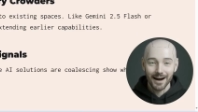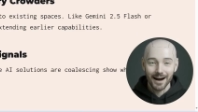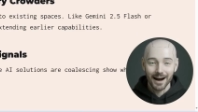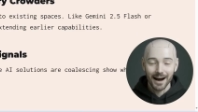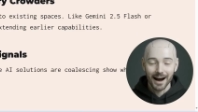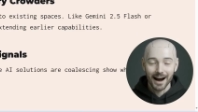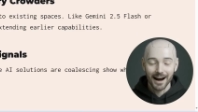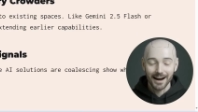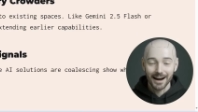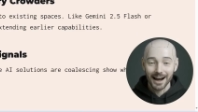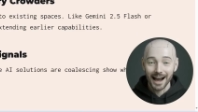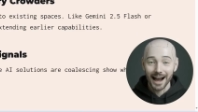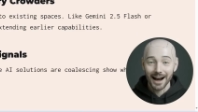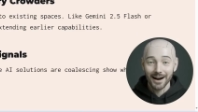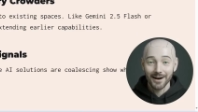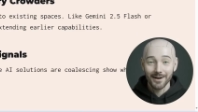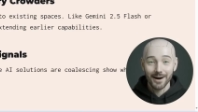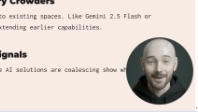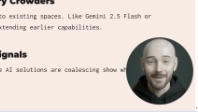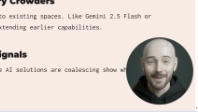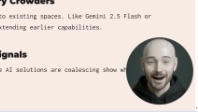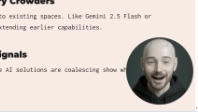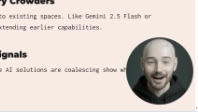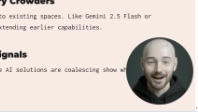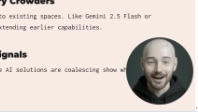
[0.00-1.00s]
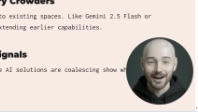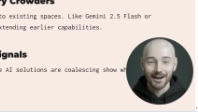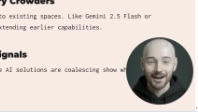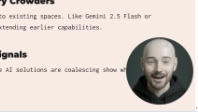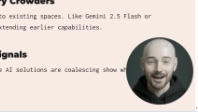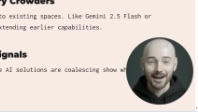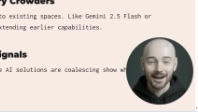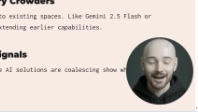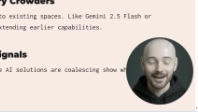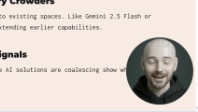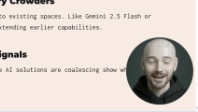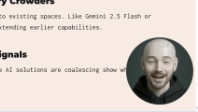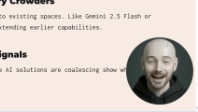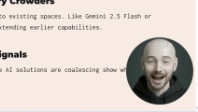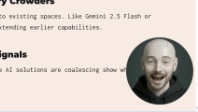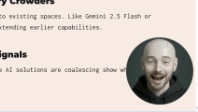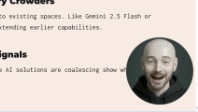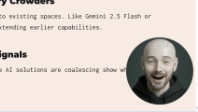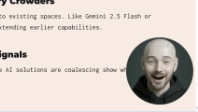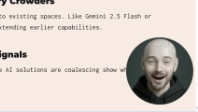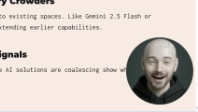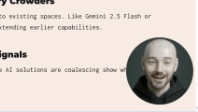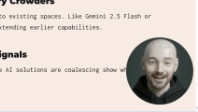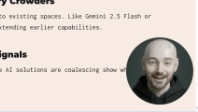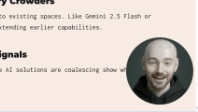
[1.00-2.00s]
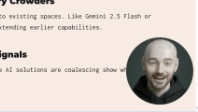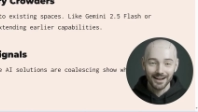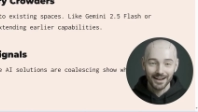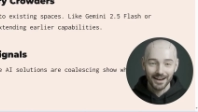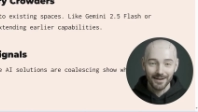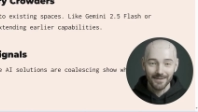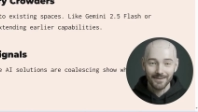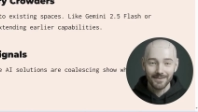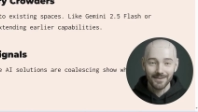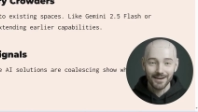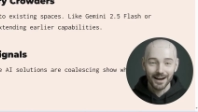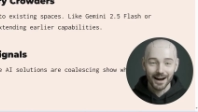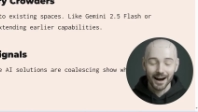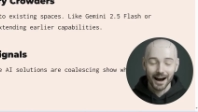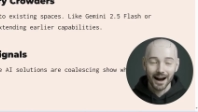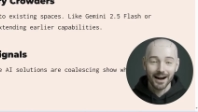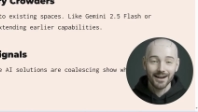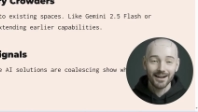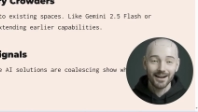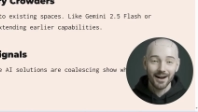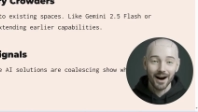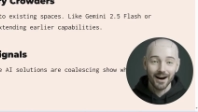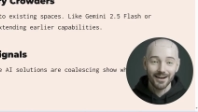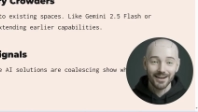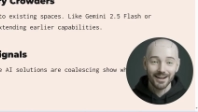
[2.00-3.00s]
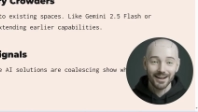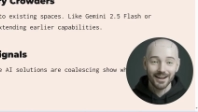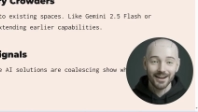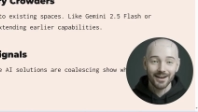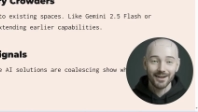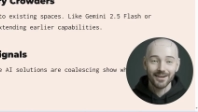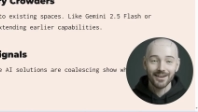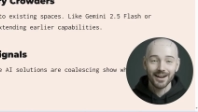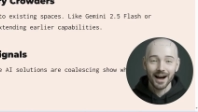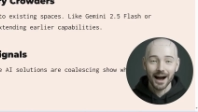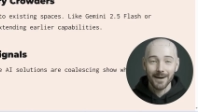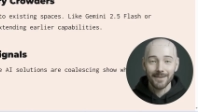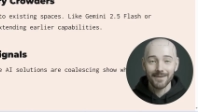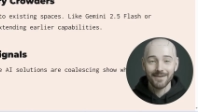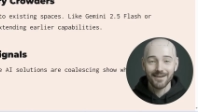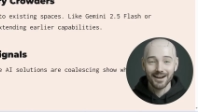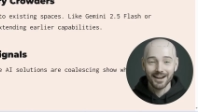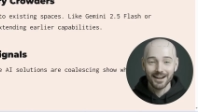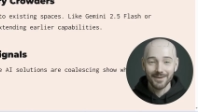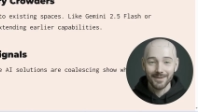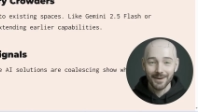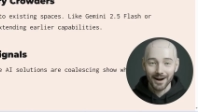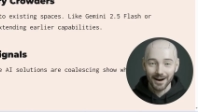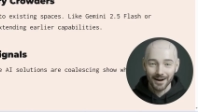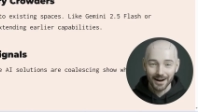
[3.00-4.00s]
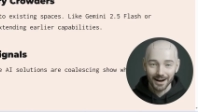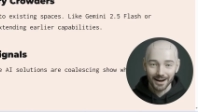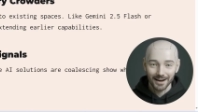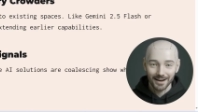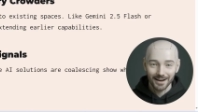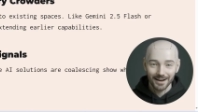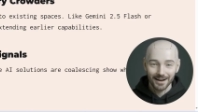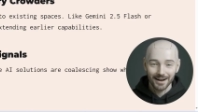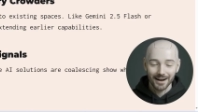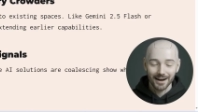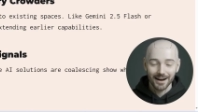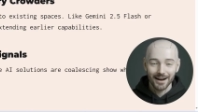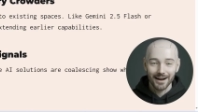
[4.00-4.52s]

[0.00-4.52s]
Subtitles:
A category maker is an AI system that unlocks a new type of experience.